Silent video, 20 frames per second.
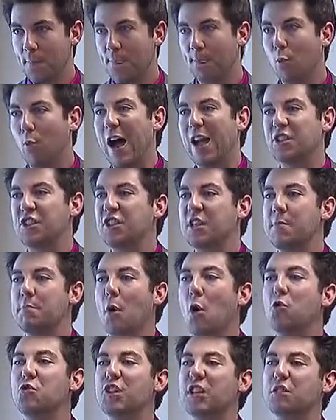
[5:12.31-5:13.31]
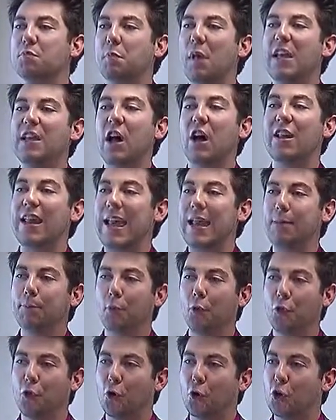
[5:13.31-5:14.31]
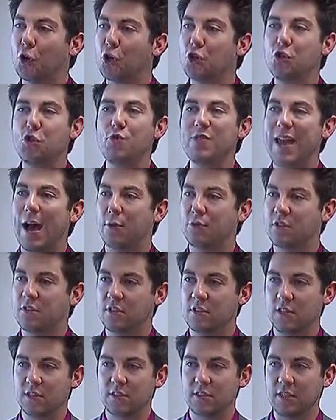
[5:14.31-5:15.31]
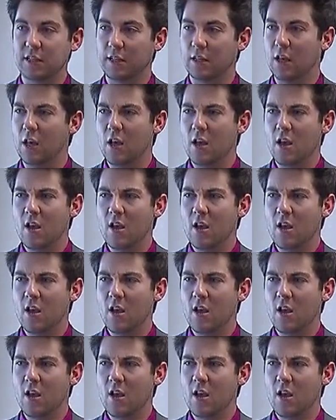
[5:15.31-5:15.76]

The Washington Post explained on April 3rd, 2016,